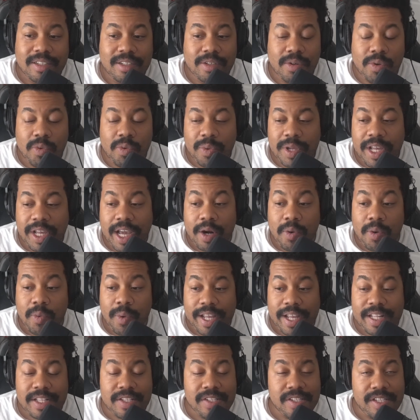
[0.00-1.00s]
we got to
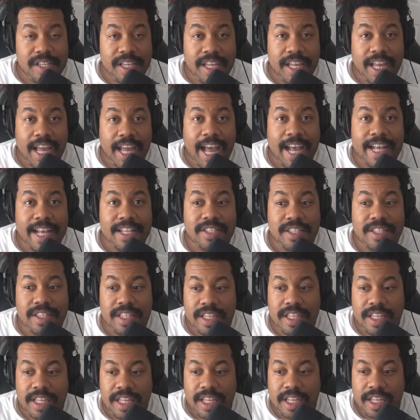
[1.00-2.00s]
wait and see as
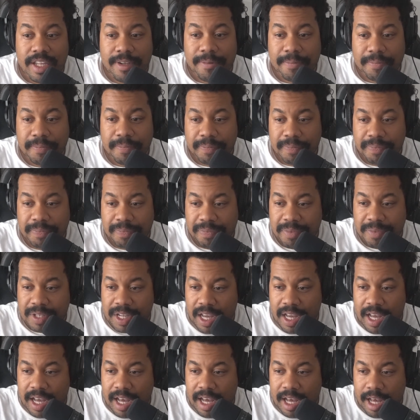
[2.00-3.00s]
the,
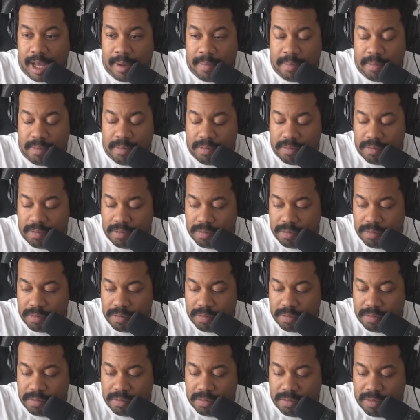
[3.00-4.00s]
as
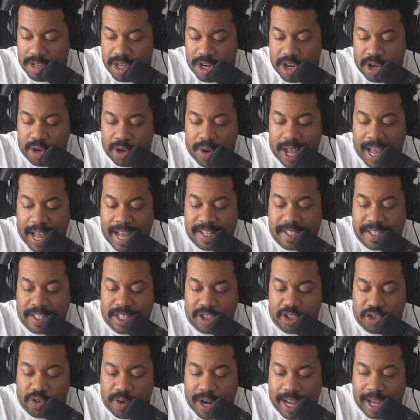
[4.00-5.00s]

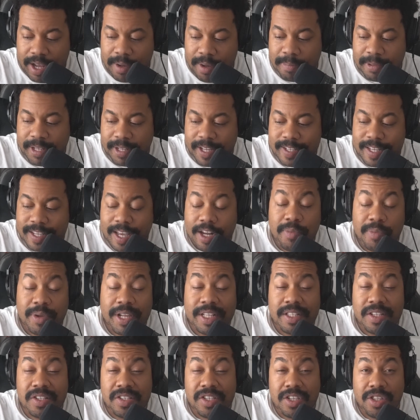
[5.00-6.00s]
the trial plays out and we
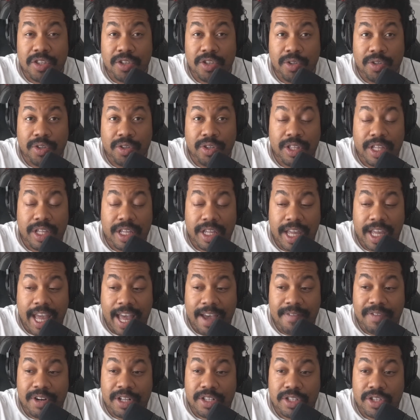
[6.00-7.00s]
get to see the
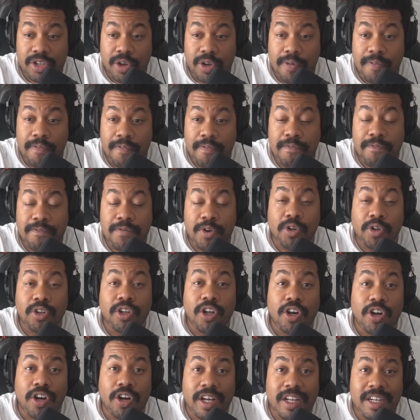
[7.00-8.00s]
evidence
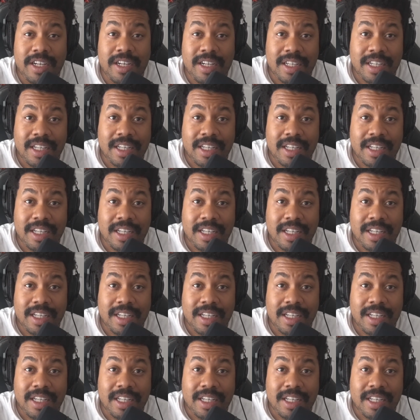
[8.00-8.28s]
full on.